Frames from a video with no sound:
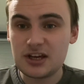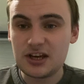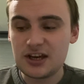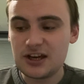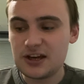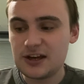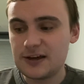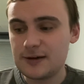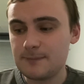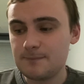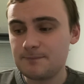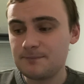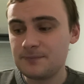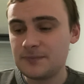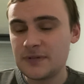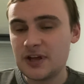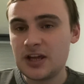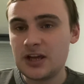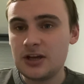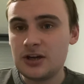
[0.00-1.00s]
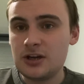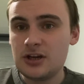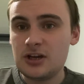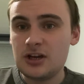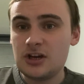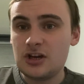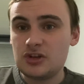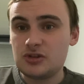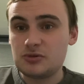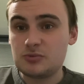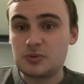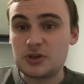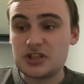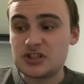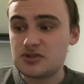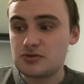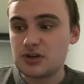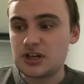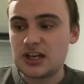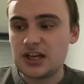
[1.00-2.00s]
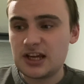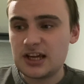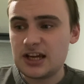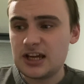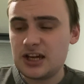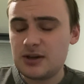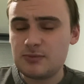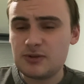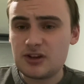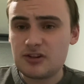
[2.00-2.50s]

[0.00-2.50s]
It'll be a tricky game.